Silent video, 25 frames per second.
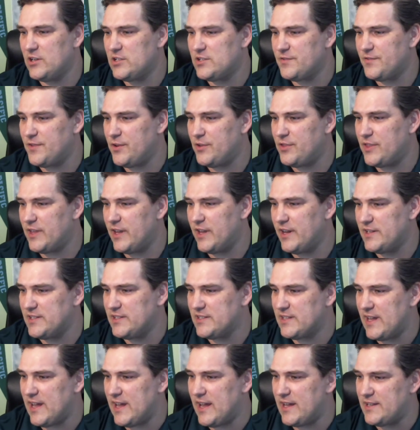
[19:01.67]
few things
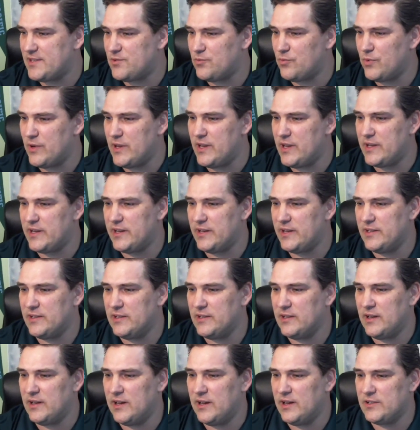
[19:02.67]
that we can
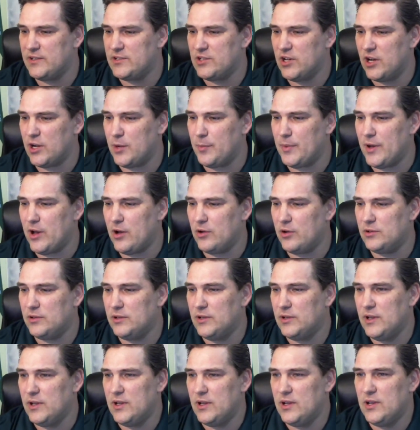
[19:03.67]
talk about
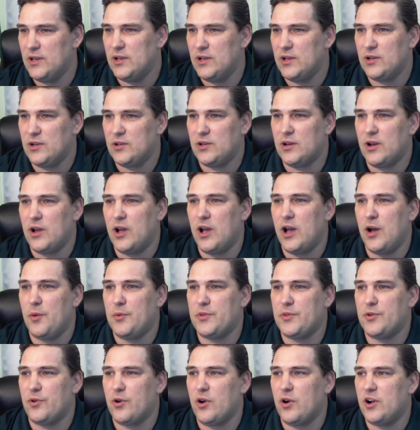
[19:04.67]

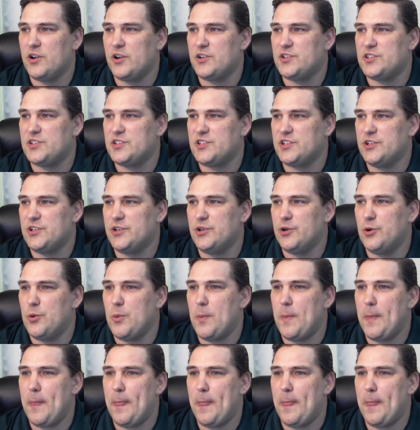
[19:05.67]
with regards to